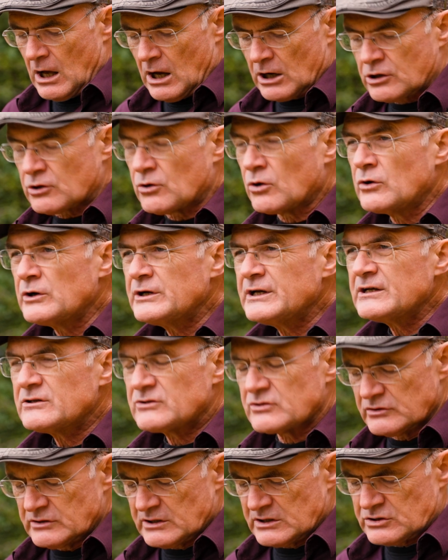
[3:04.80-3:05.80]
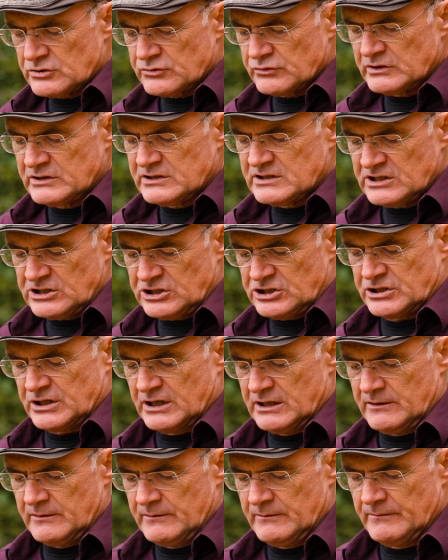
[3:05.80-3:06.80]
According to the
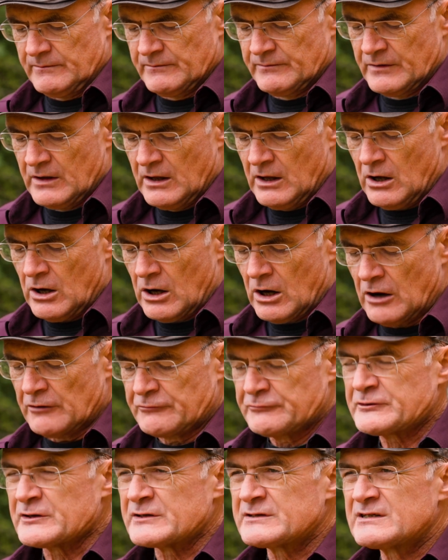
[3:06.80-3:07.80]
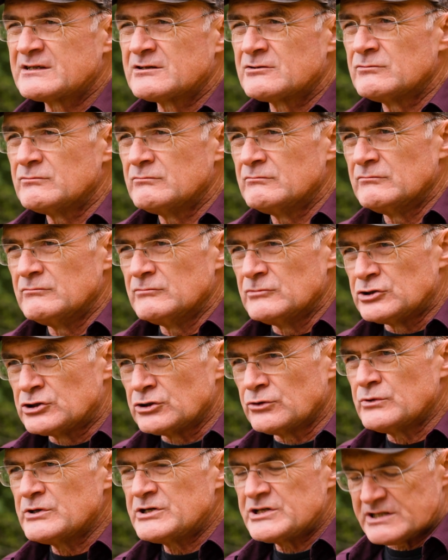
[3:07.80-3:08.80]
tradition of the
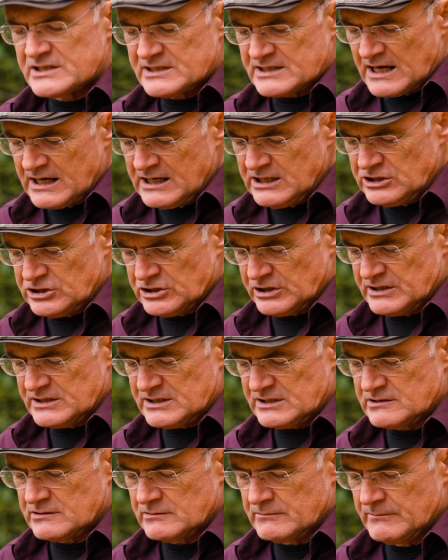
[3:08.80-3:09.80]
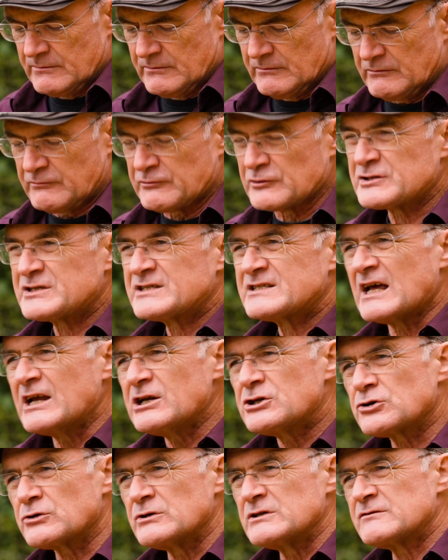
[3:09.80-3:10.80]
Jewish sages for
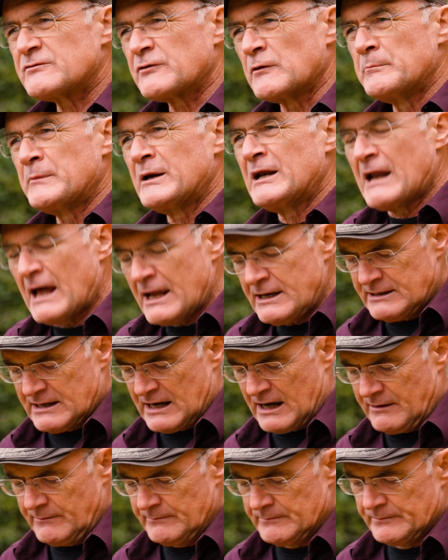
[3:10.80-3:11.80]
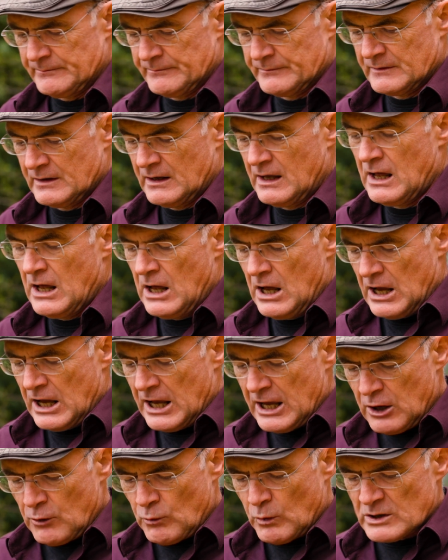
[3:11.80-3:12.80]
centuries, for millennia,
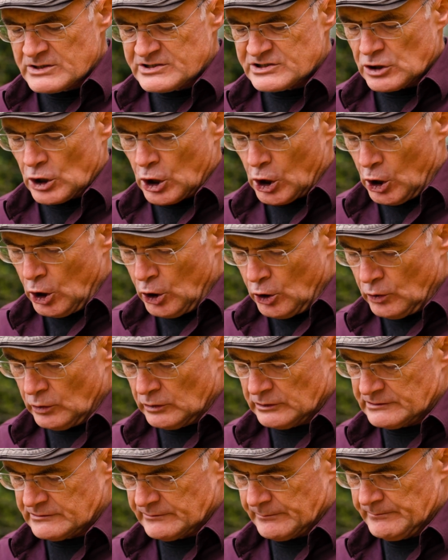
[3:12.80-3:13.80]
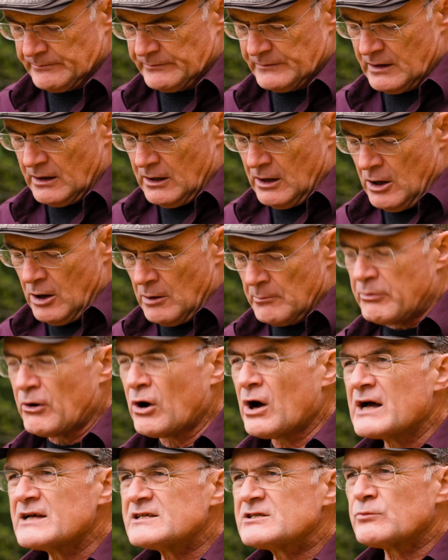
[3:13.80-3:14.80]
he was old.
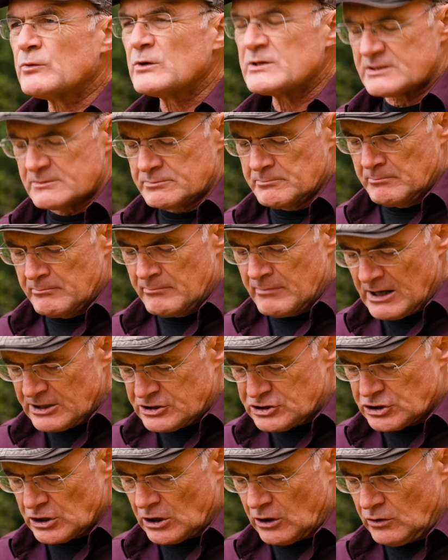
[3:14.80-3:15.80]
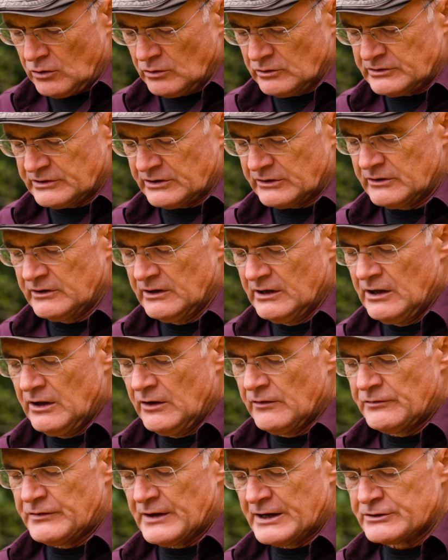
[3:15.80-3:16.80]
Boaz was much older
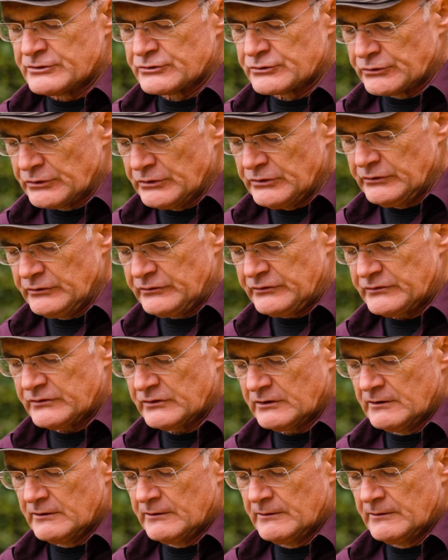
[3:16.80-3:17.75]
than Ruth,